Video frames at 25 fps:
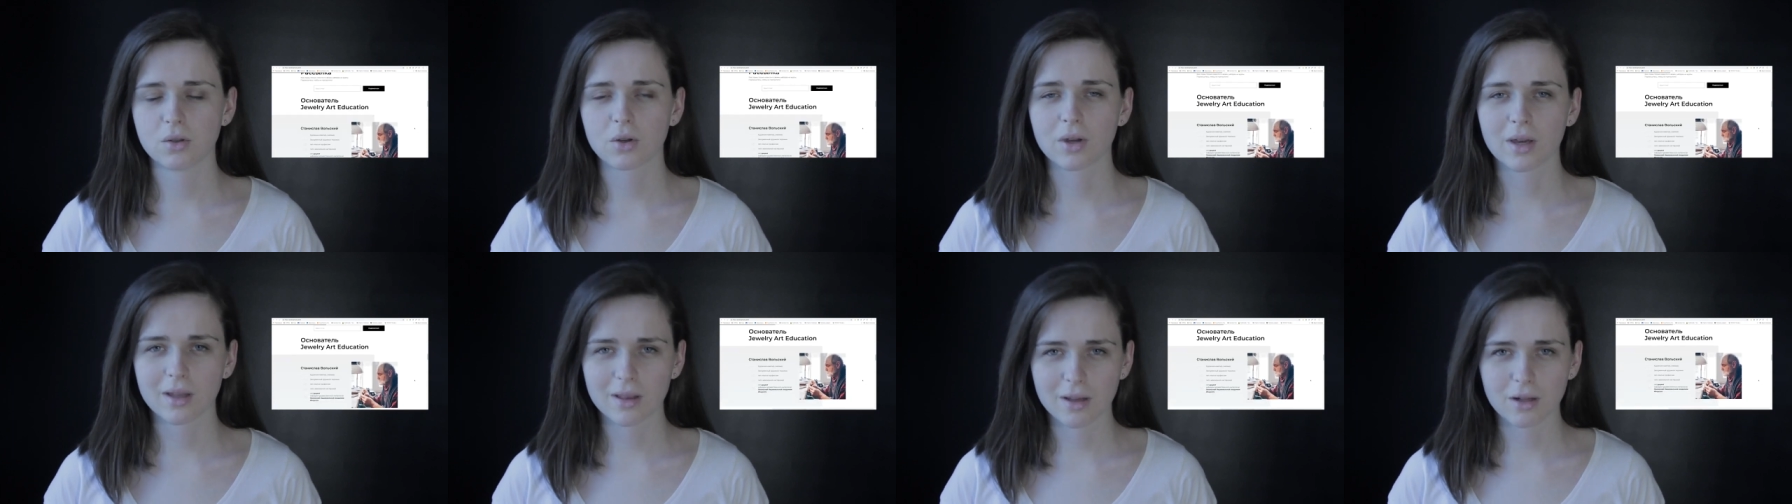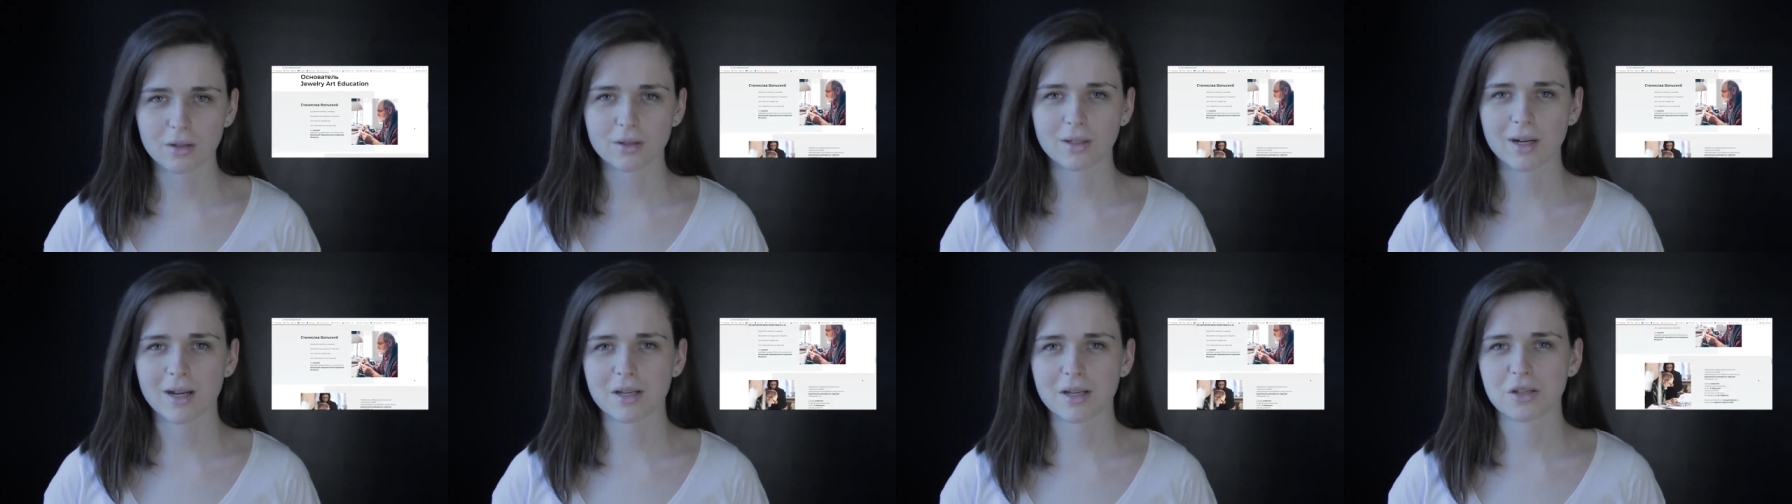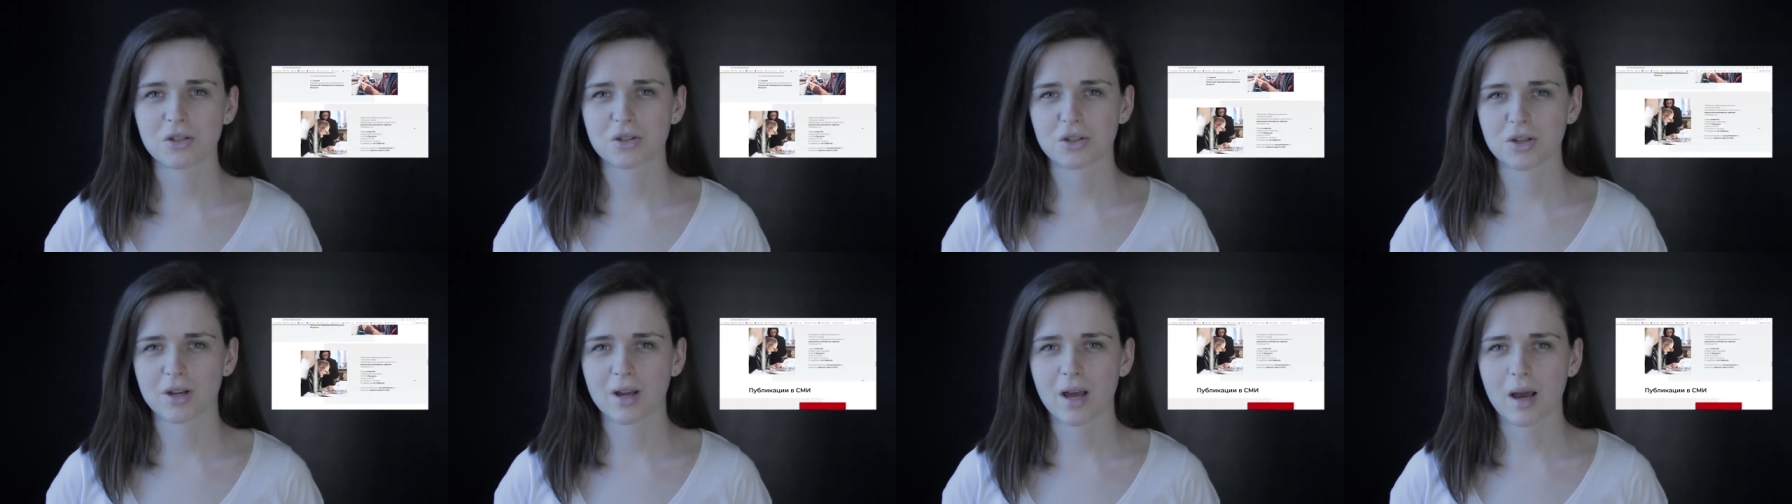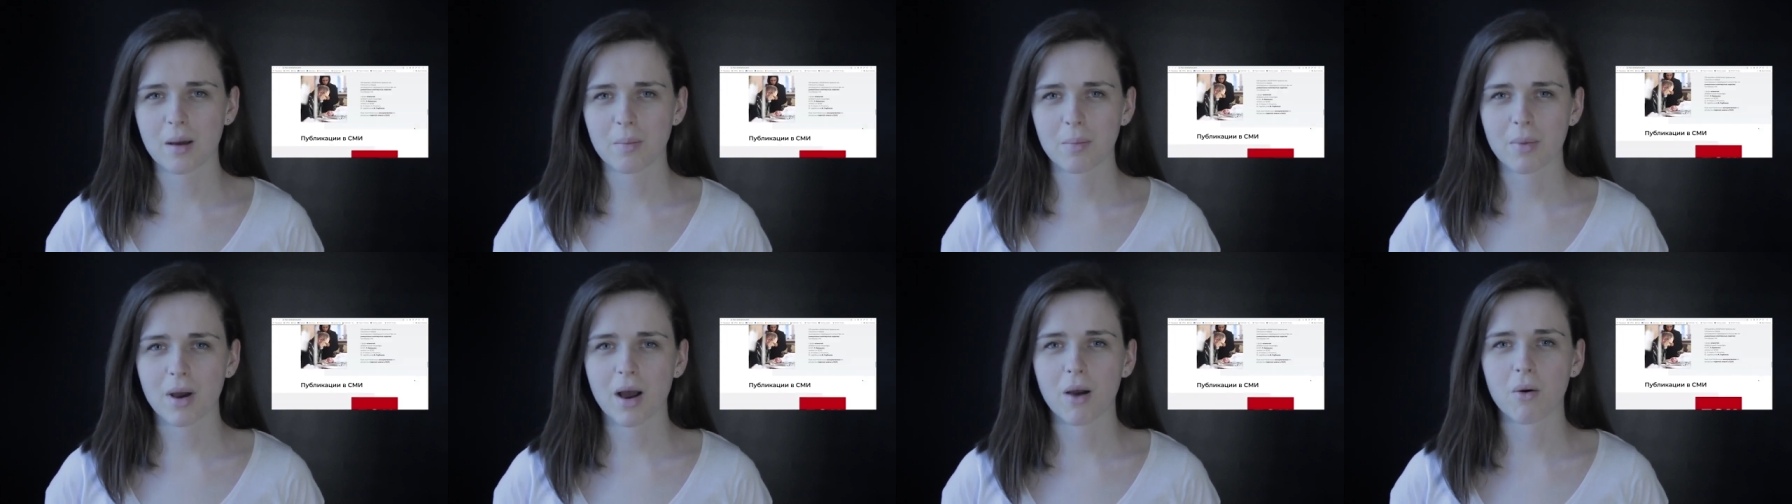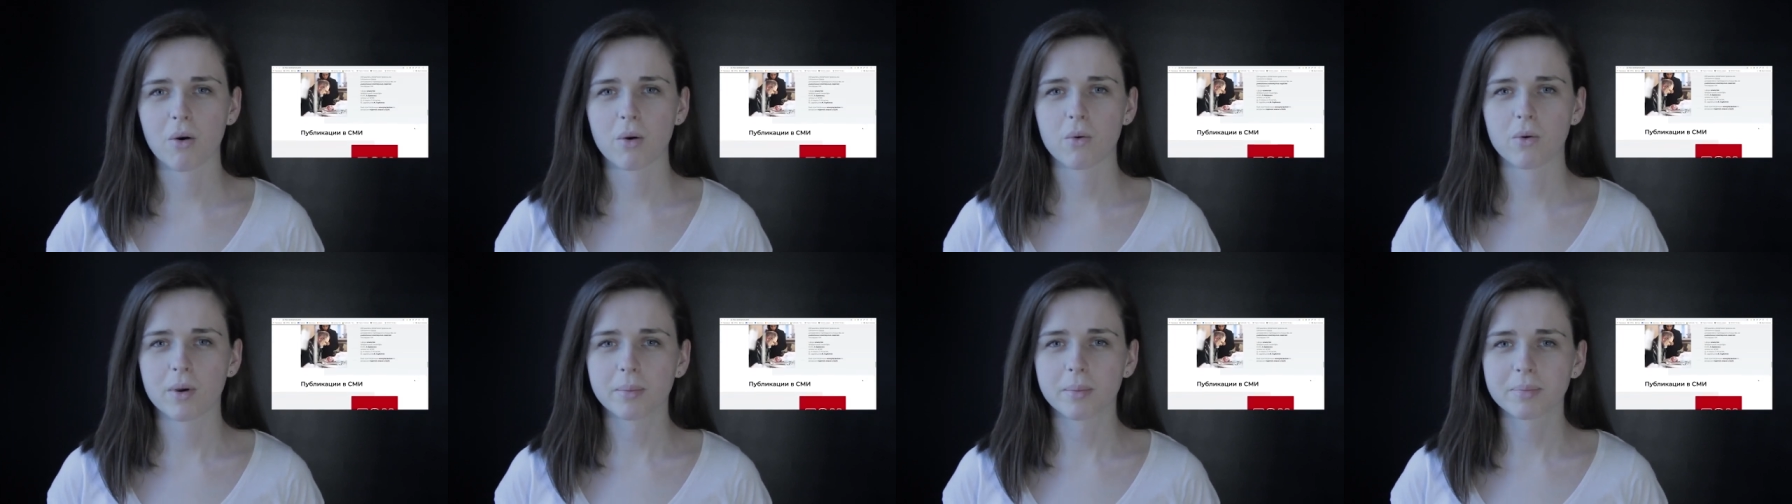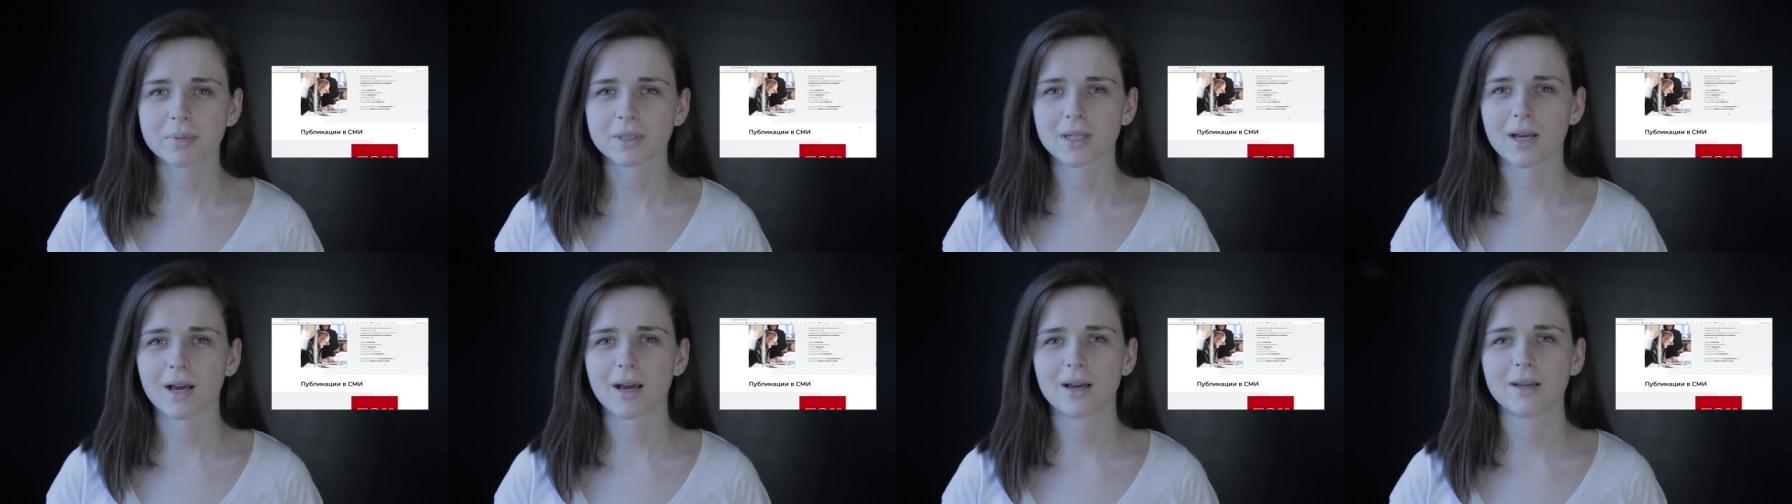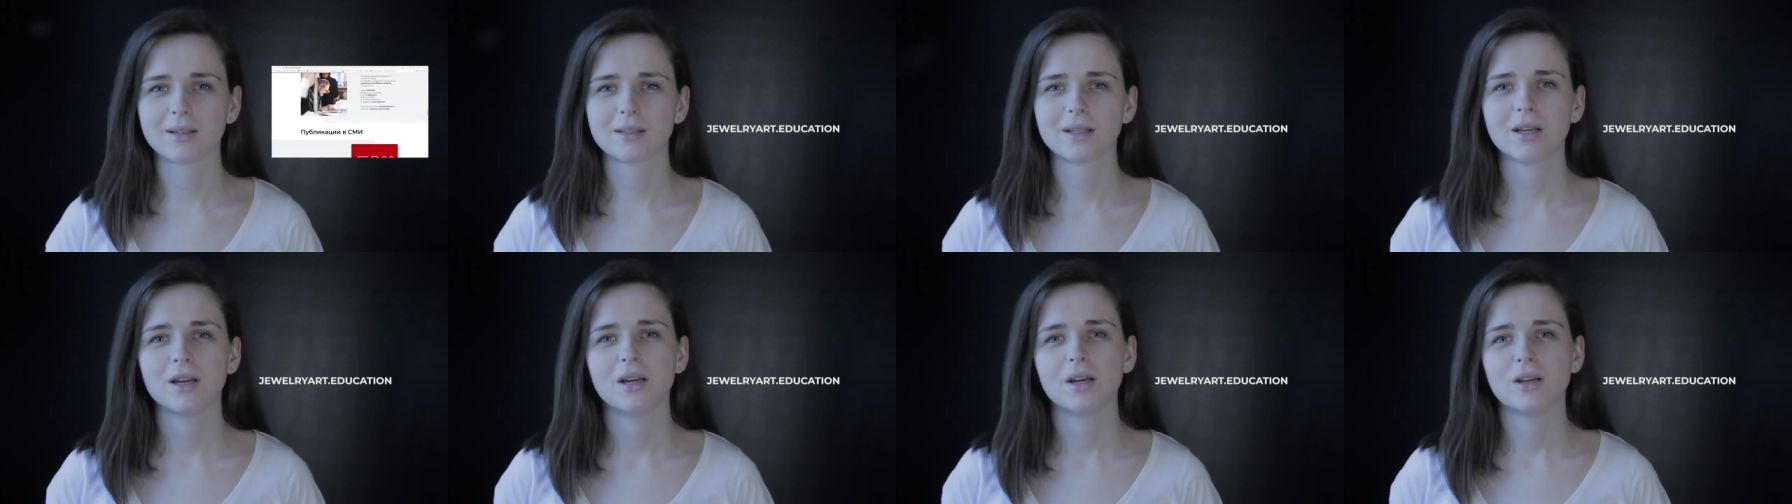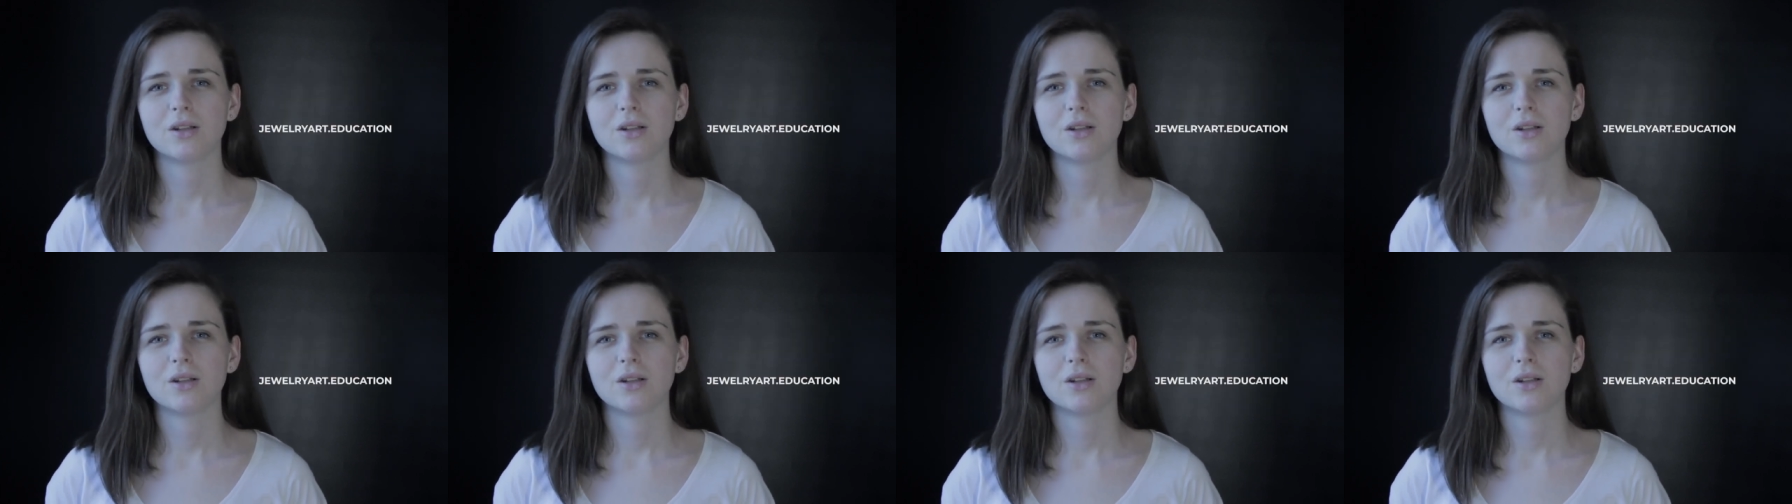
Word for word: You can already check up our website